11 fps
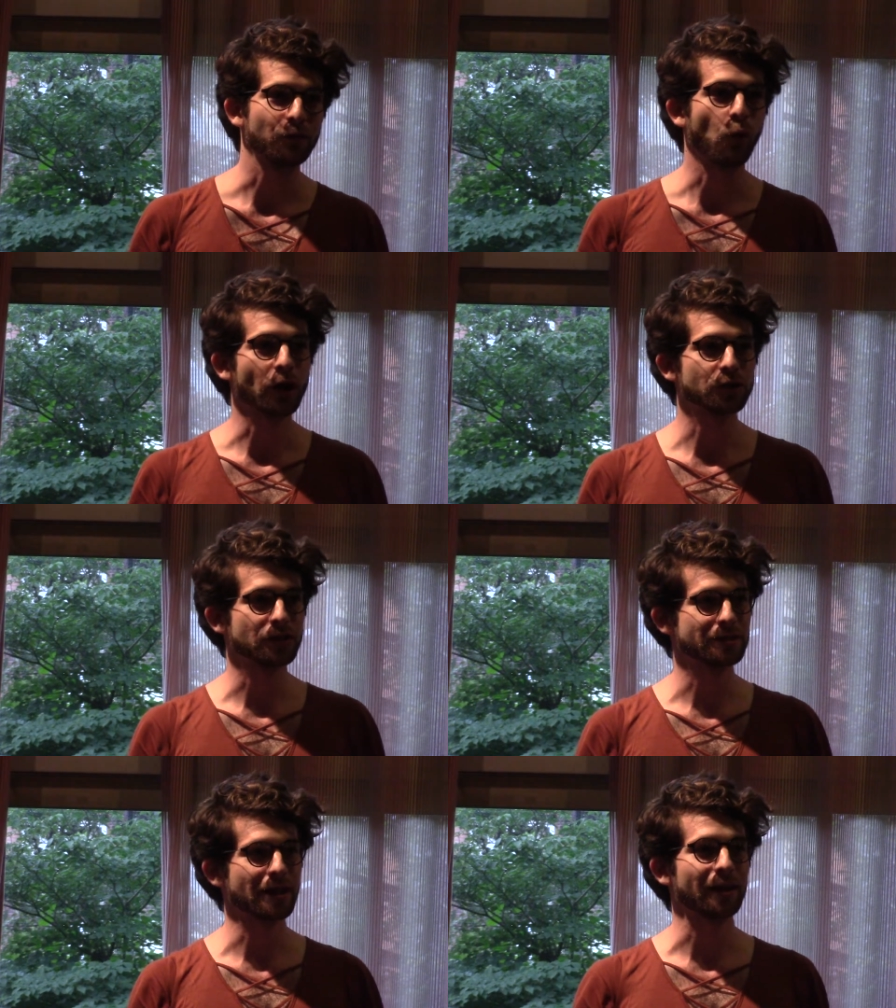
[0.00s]

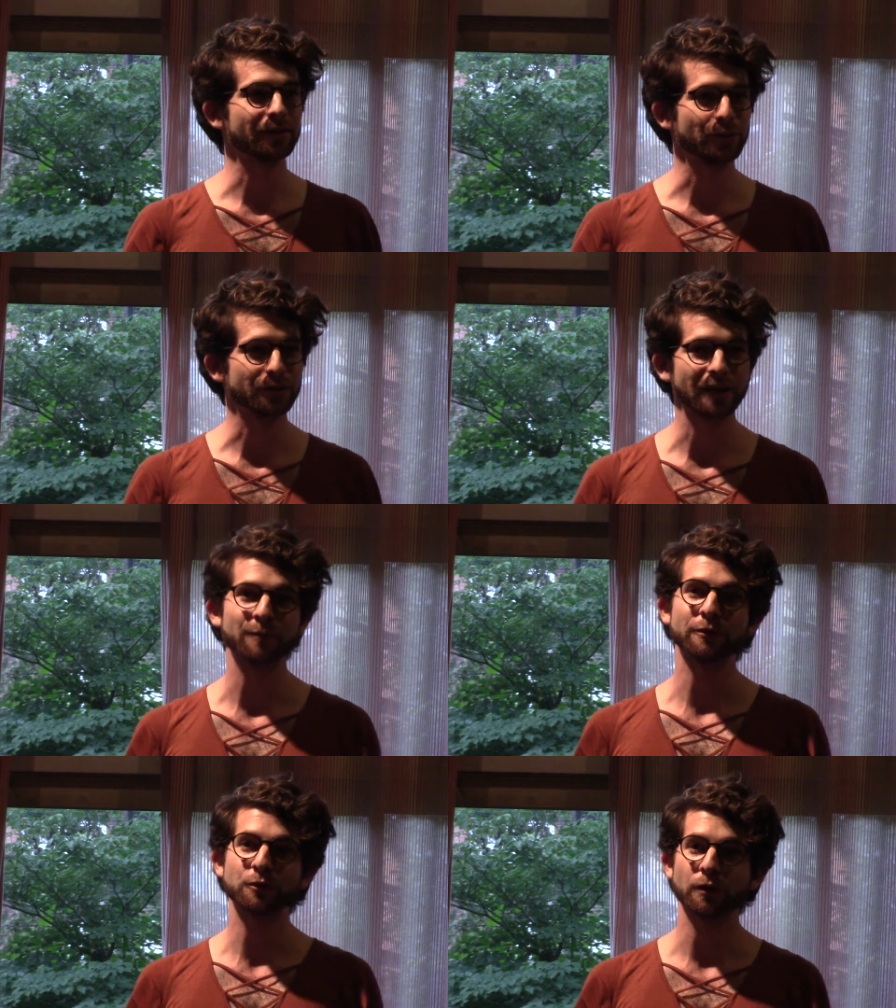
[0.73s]
Watched as that sort of
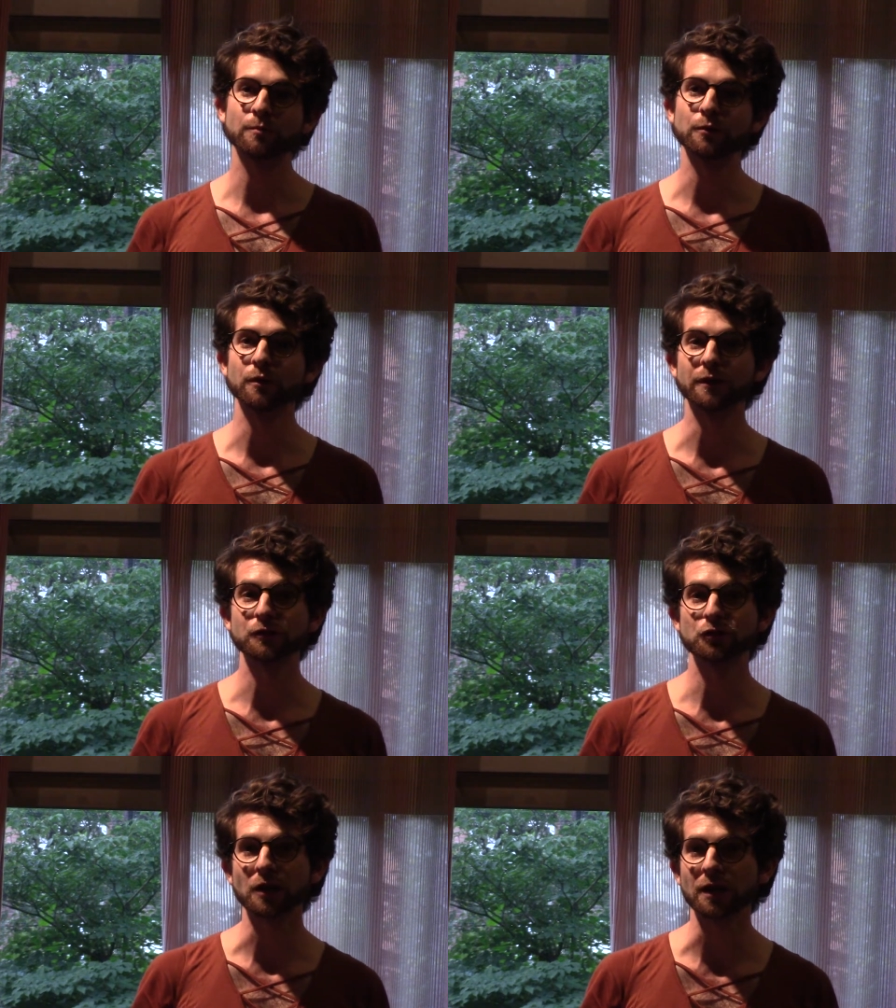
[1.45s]
celebratory mood
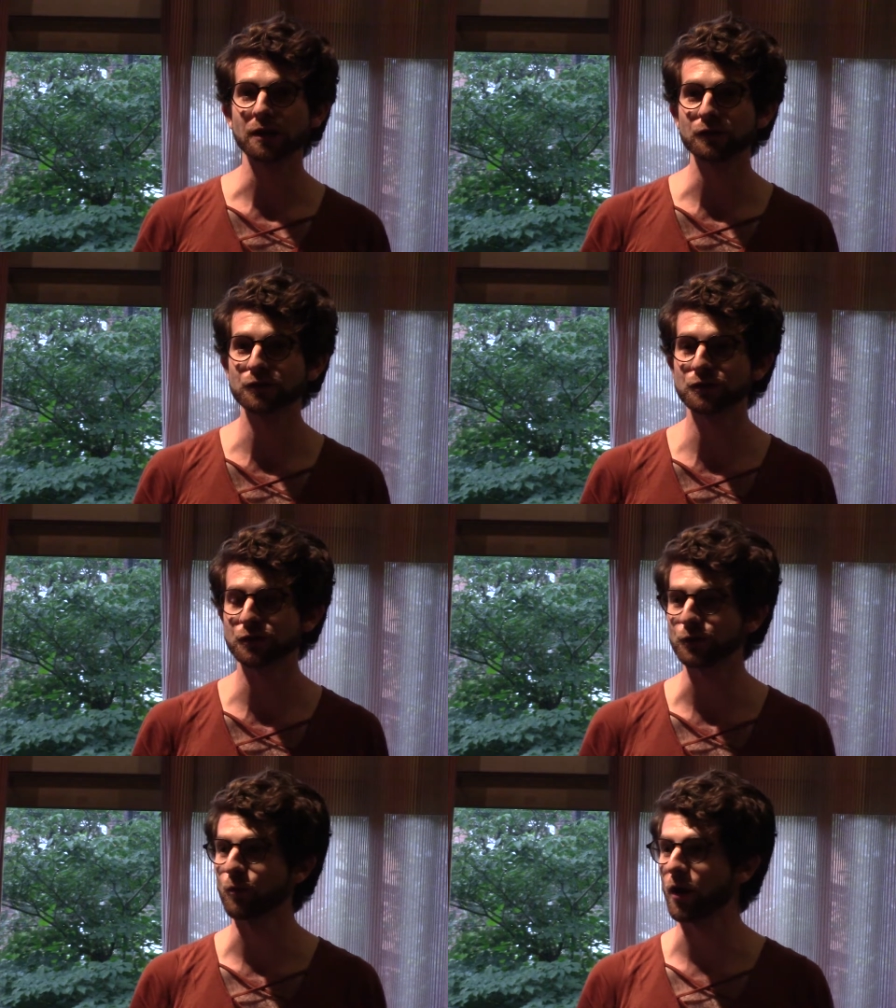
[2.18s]
has changed
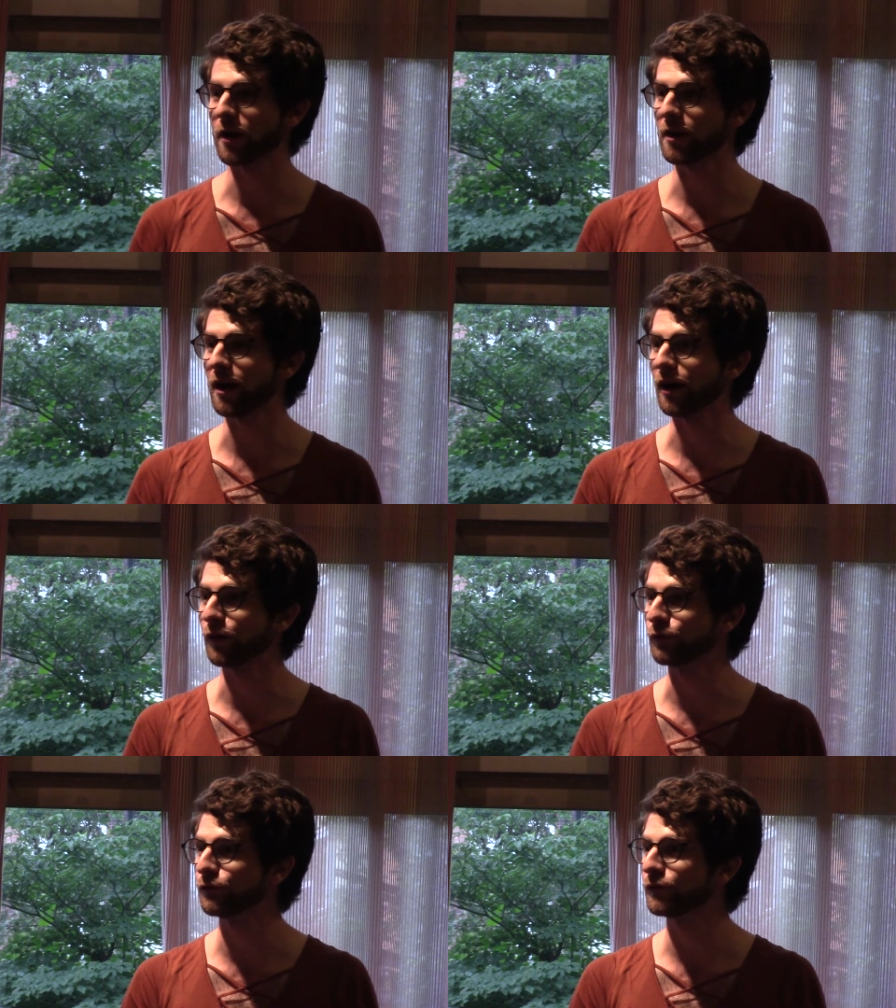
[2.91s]
to one
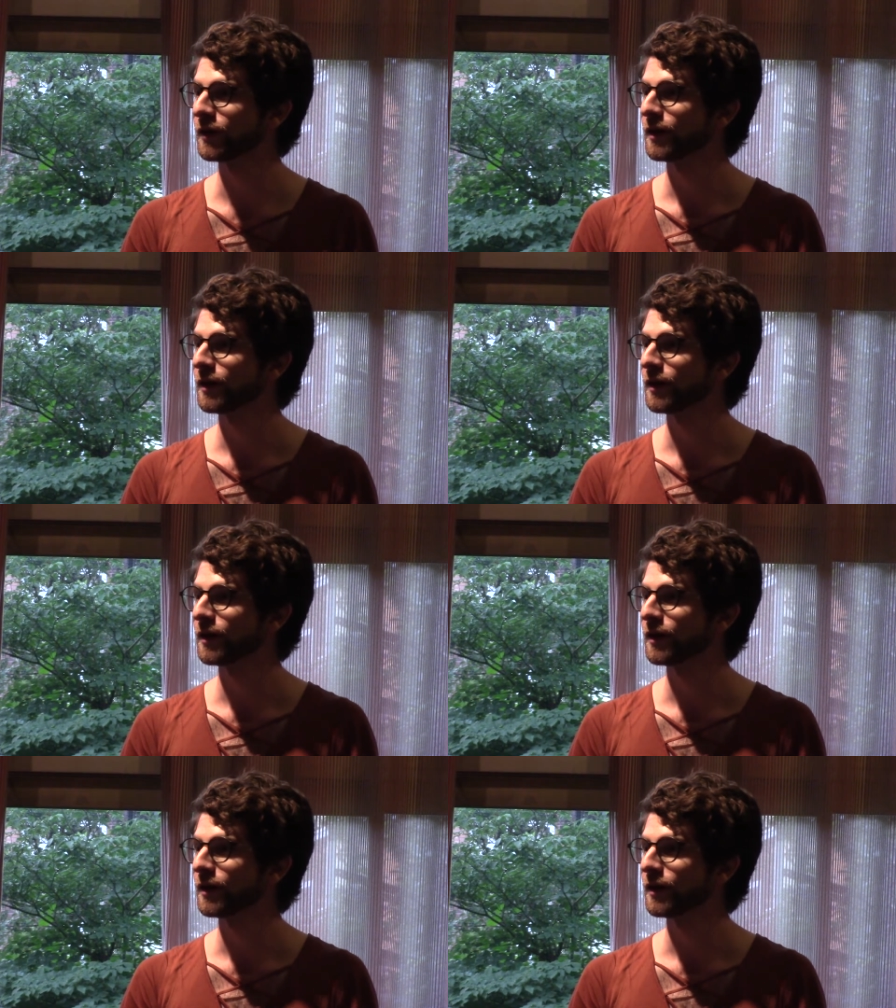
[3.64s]
of